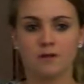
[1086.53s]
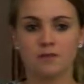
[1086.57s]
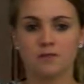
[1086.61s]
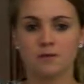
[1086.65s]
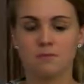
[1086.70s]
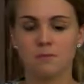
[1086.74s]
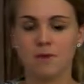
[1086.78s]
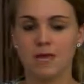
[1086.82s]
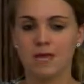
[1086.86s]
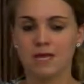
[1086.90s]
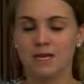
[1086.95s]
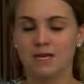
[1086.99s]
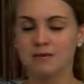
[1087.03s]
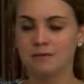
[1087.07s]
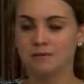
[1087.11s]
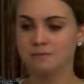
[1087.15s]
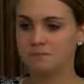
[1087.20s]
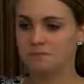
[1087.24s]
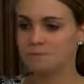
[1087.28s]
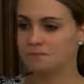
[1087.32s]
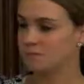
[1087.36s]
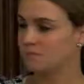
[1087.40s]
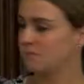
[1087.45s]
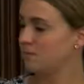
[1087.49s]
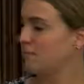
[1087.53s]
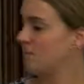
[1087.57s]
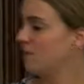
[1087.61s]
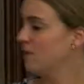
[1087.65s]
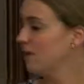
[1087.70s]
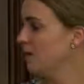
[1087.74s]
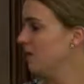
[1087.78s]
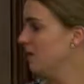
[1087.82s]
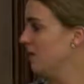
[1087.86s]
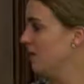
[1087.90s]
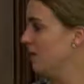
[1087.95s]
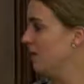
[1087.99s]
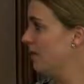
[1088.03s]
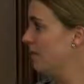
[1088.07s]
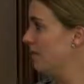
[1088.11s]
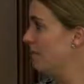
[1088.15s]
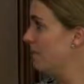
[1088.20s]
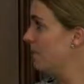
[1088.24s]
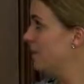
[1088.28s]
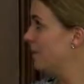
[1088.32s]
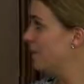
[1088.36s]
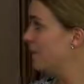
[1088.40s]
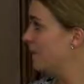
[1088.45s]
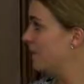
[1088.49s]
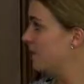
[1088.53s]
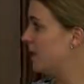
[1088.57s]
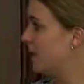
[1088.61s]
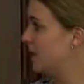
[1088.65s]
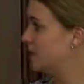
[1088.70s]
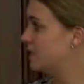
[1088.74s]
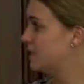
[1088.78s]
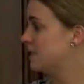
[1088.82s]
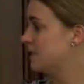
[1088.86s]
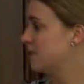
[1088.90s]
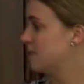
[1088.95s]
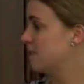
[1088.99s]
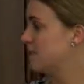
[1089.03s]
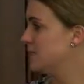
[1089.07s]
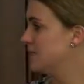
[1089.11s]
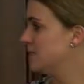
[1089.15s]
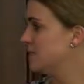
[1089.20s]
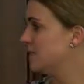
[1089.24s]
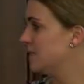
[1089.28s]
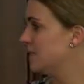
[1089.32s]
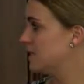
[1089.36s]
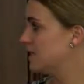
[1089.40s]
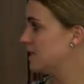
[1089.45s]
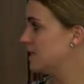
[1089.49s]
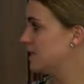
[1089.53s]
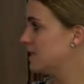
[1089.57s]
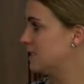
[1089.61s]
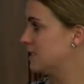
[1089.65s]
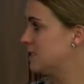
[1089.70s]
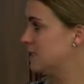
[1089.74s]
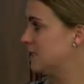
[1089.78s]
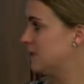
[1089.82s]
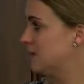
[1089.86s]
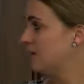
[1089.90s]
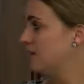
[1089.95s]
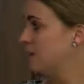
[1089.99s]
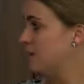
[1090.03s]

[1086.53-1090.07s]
of the bed next to the resident assistant.